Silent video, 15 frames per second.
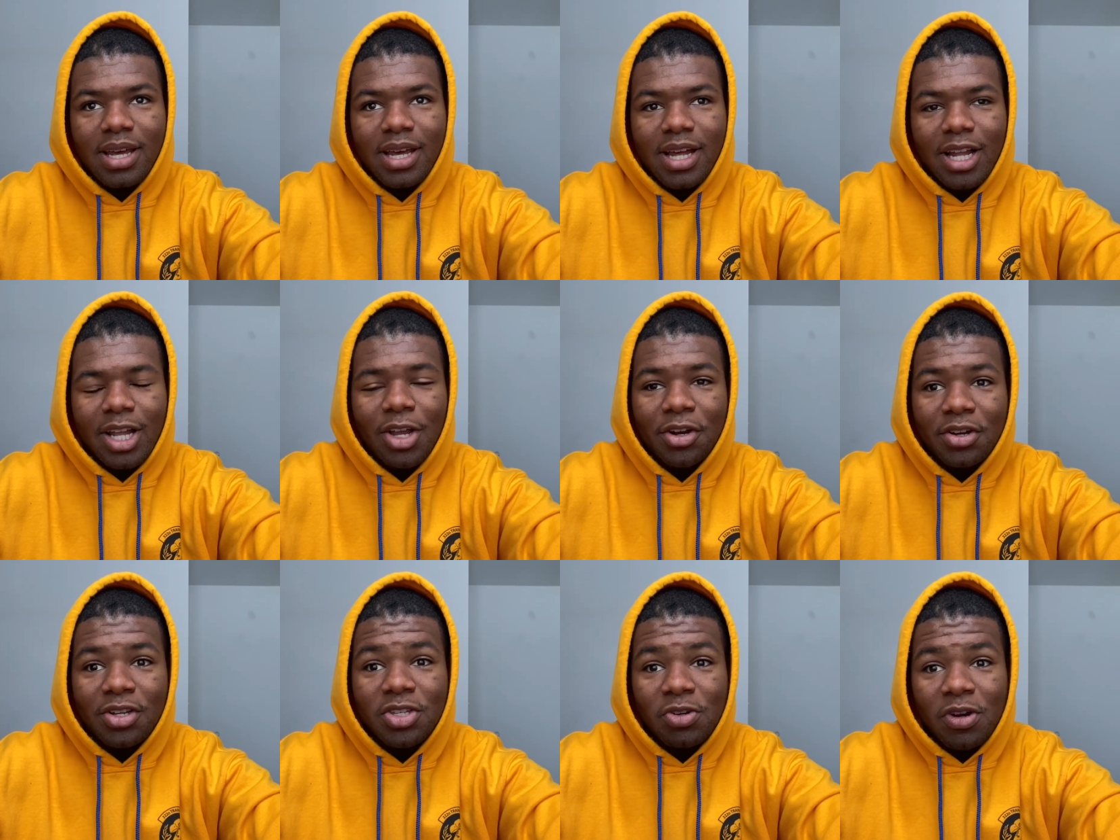
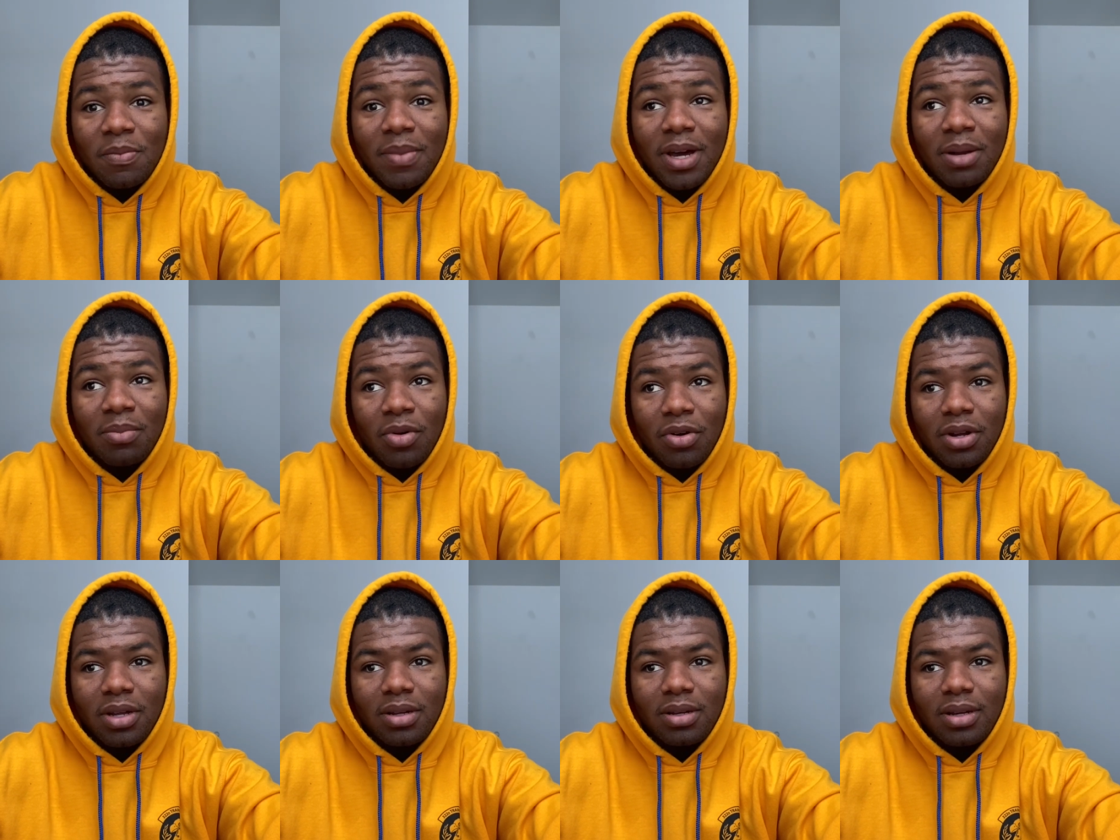Learn the script by the
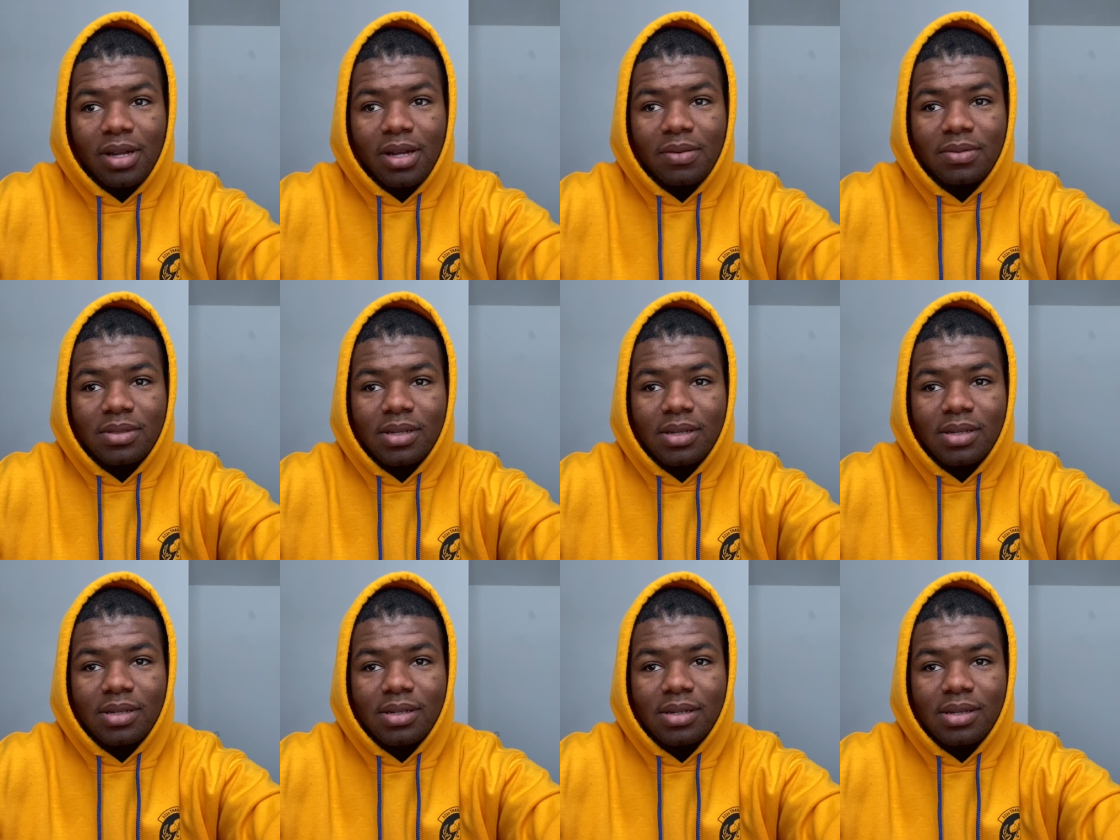morning. And I was
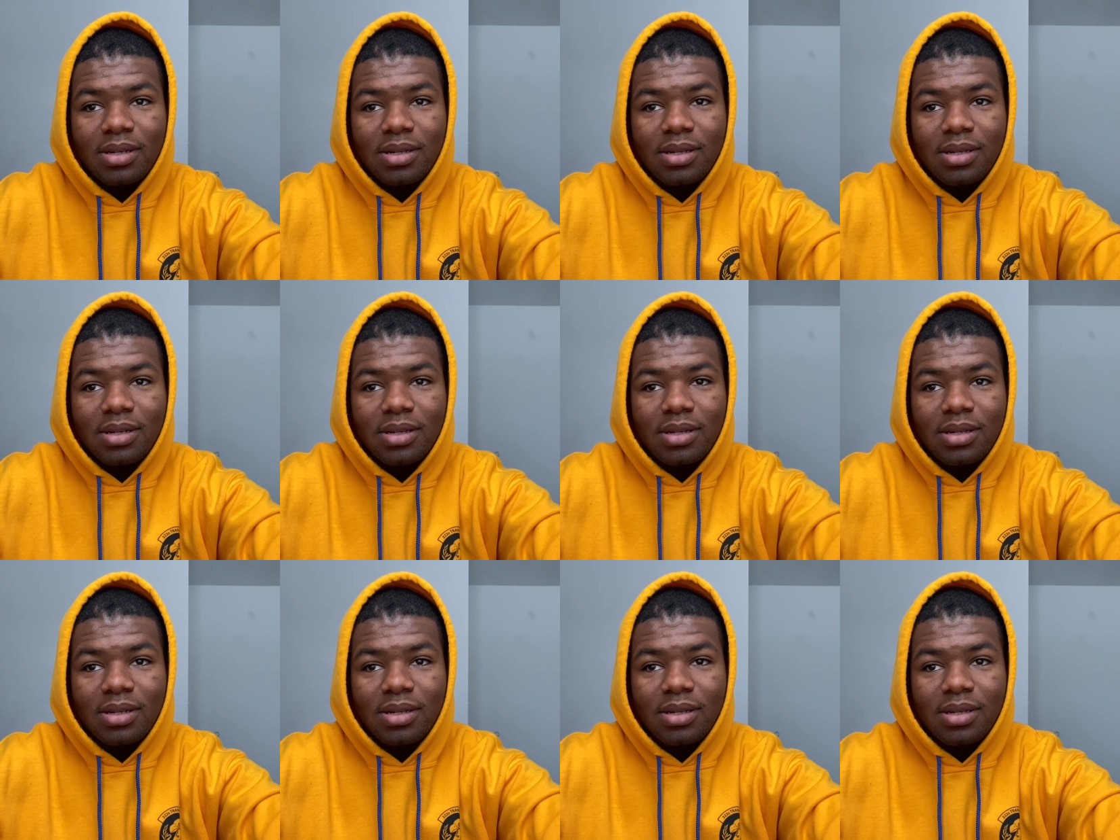like,